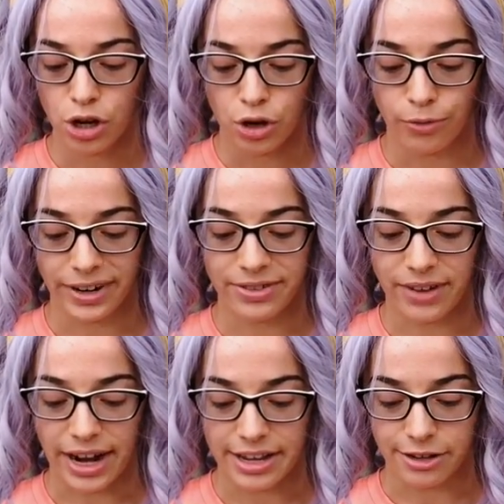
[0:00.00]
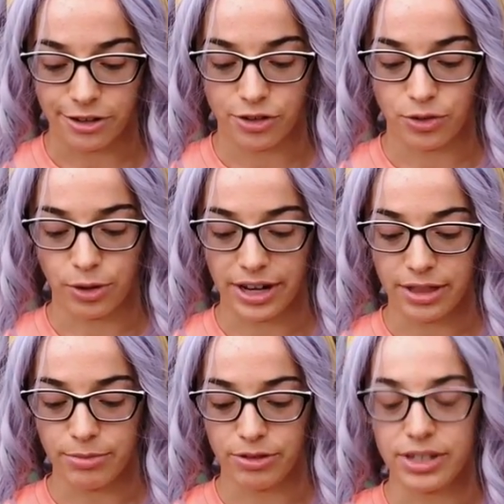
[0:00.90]
rewrite your story. The
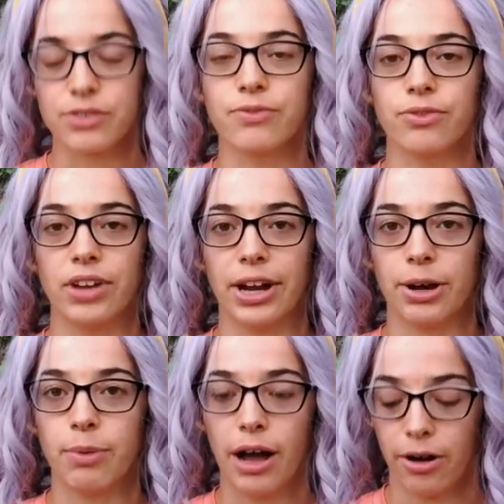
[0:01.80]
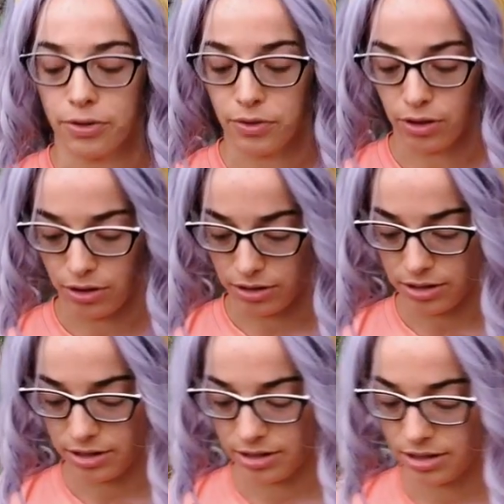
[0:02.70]
moon is very powerful,
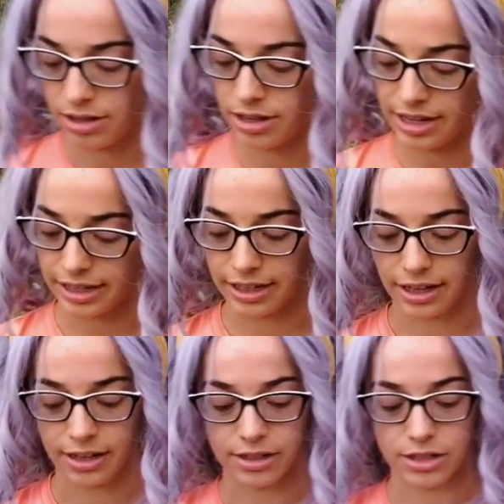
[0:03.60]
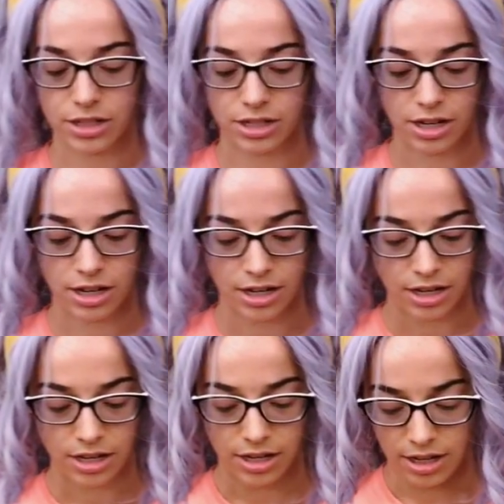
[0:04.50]
and
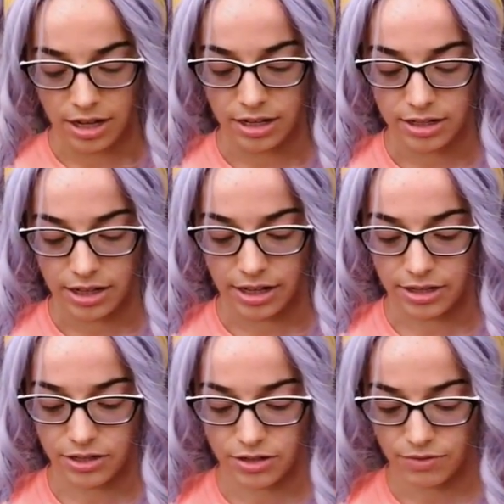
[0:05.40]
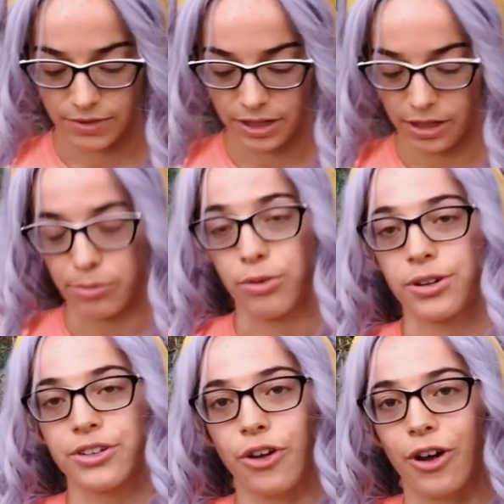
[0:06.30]
it's really
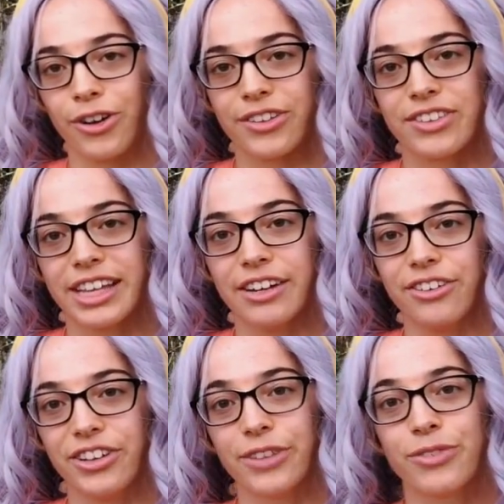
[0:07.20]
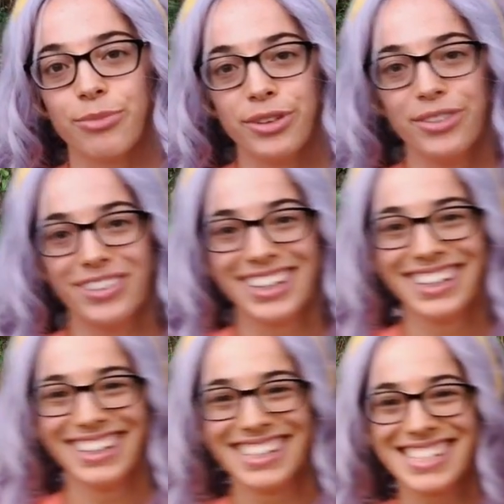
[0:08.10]
important to harness the energy of the moon.
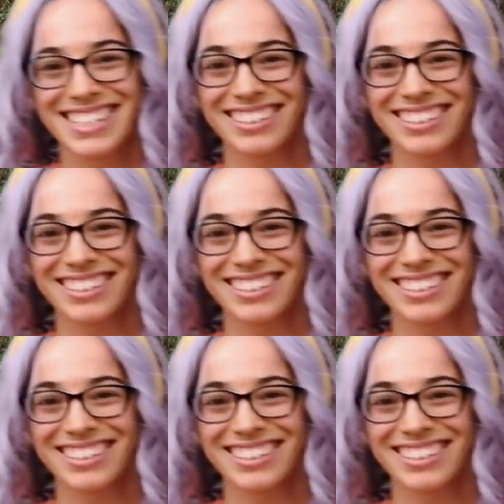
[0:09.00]
So